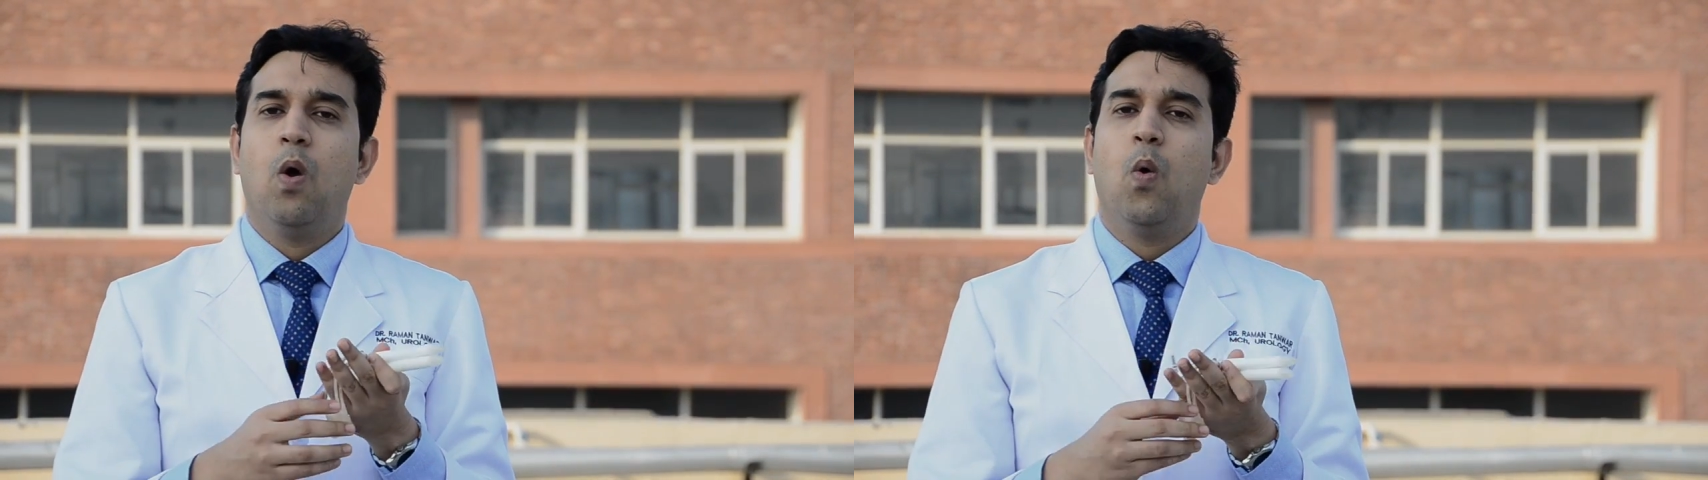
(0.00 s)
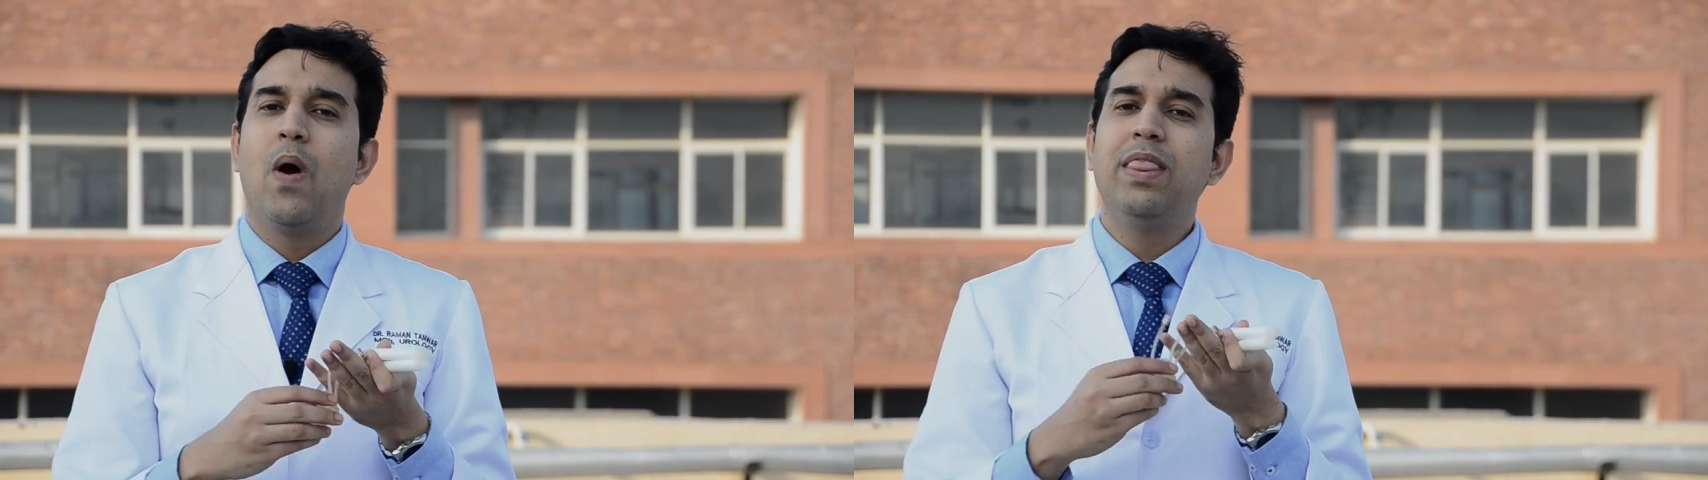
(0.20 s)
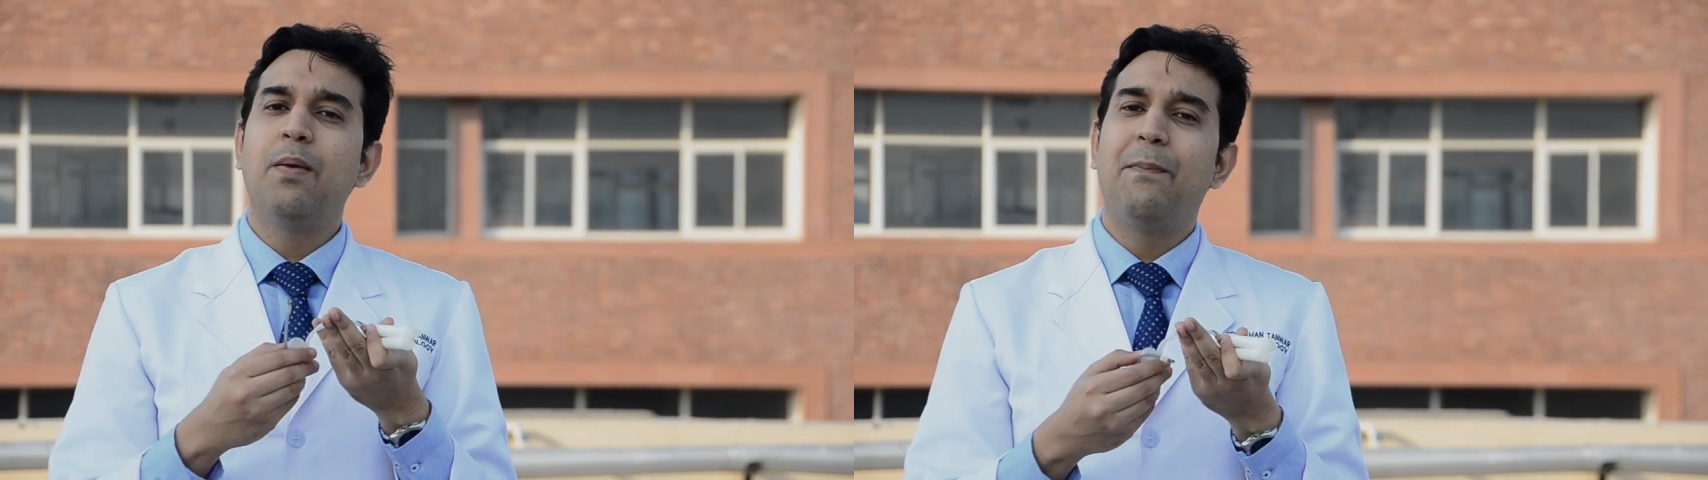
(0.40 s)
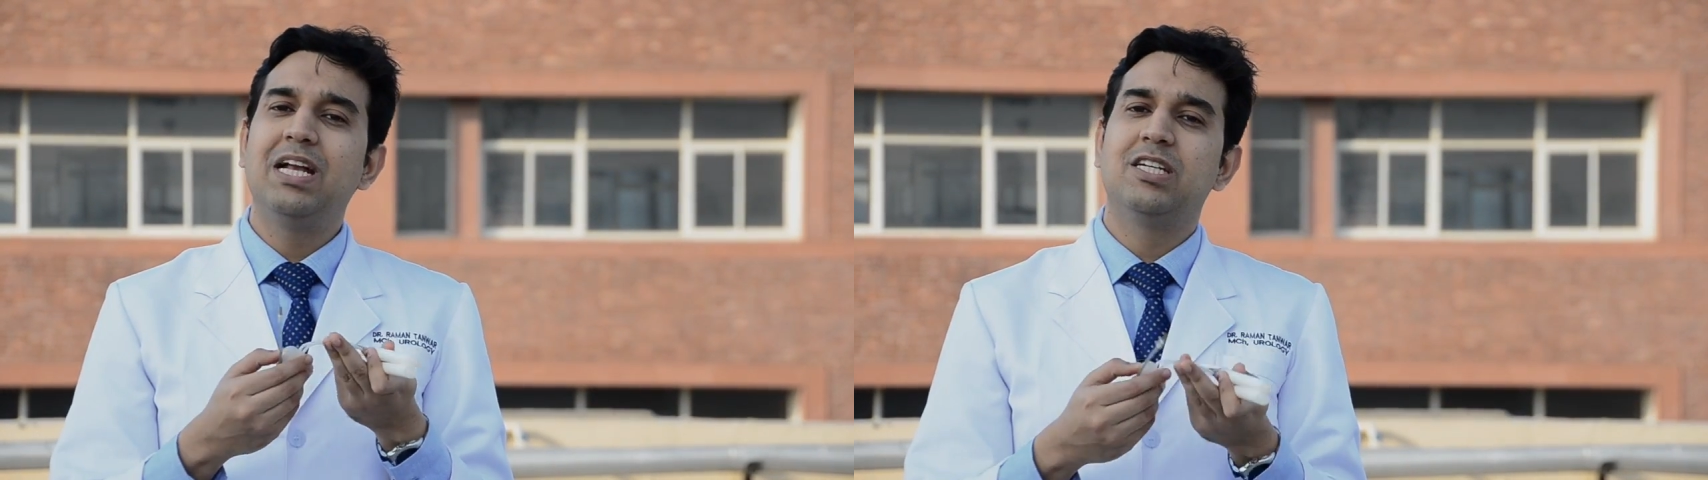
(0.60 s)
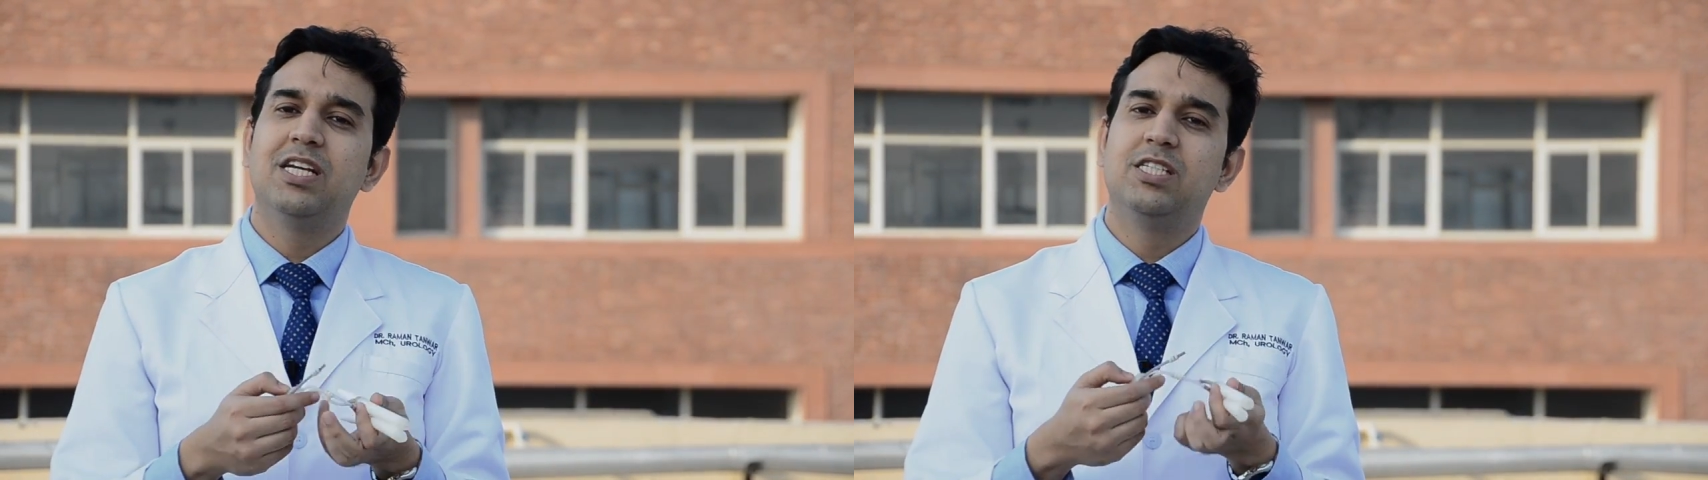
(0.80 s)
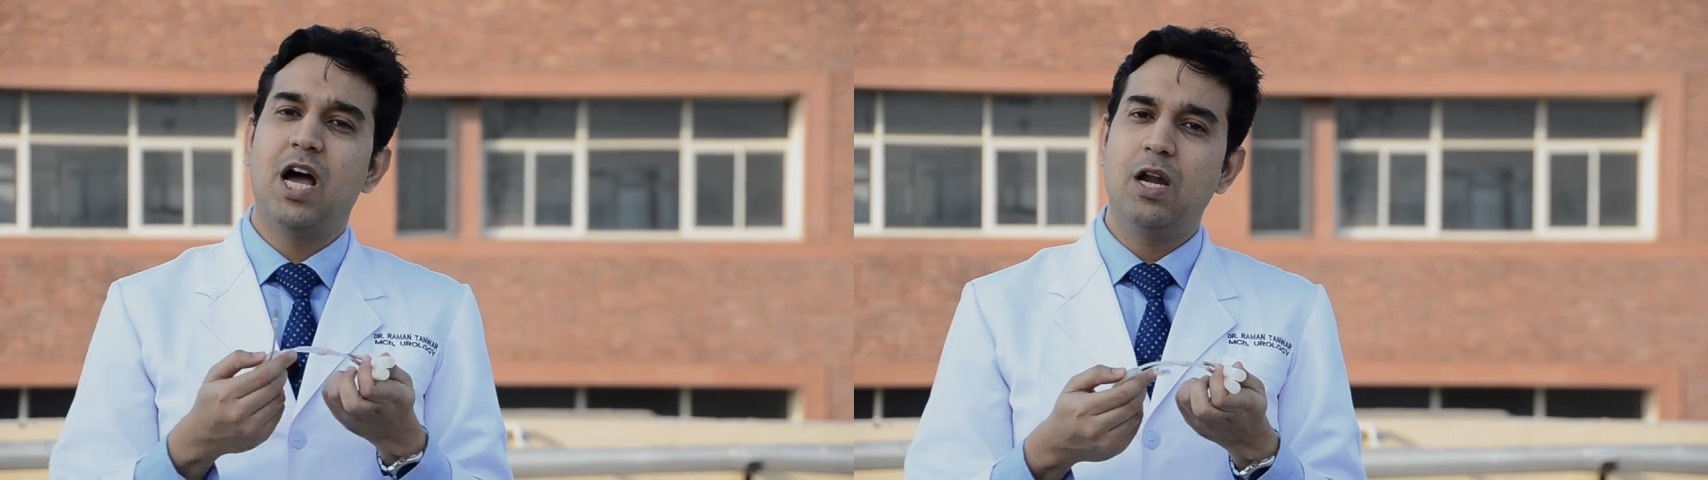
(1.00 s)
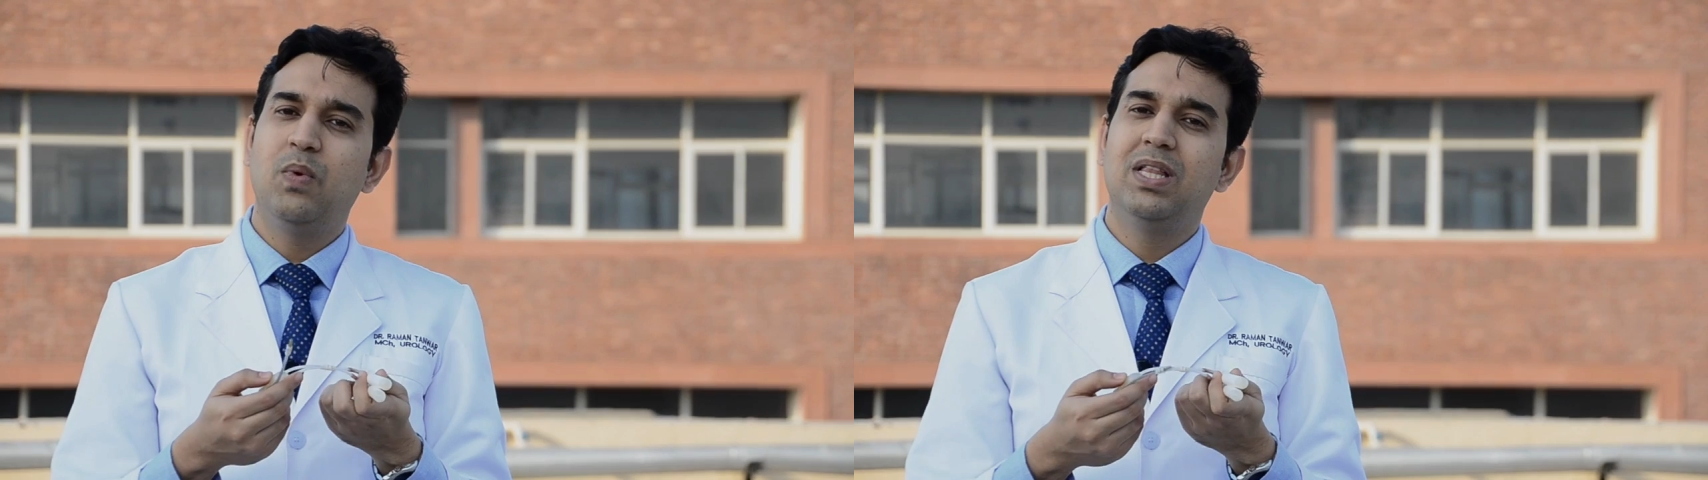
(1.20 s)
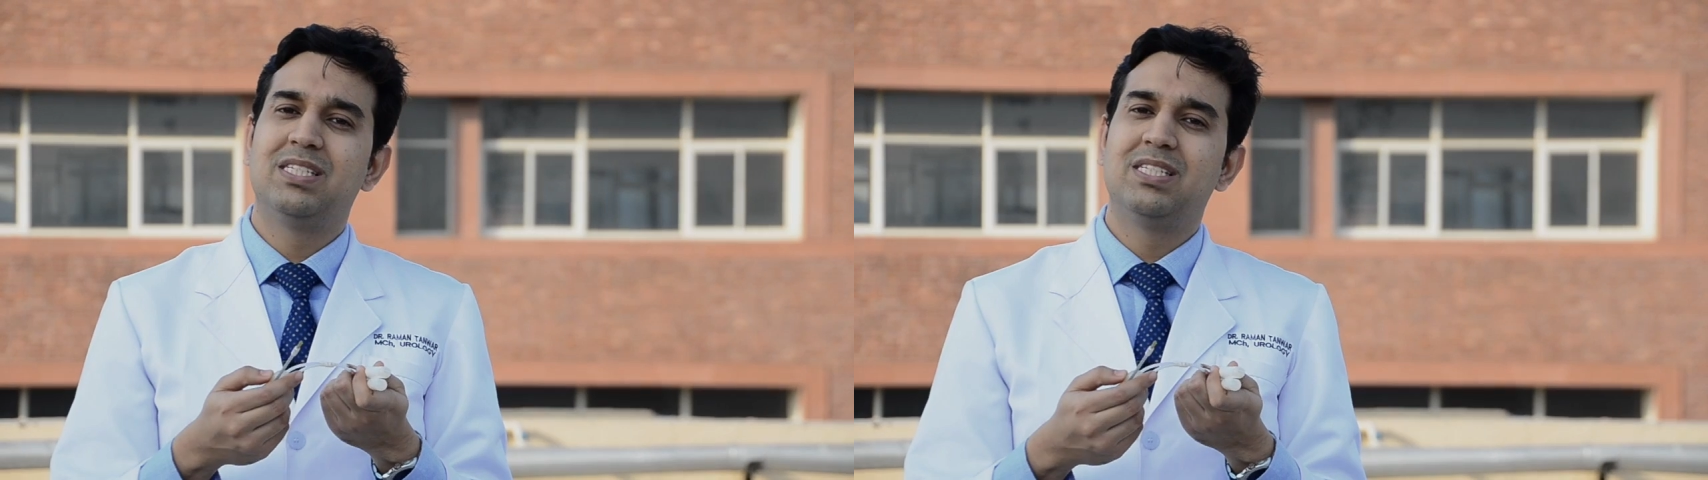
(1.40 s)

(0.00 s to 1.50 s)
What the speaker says: When the patient is done with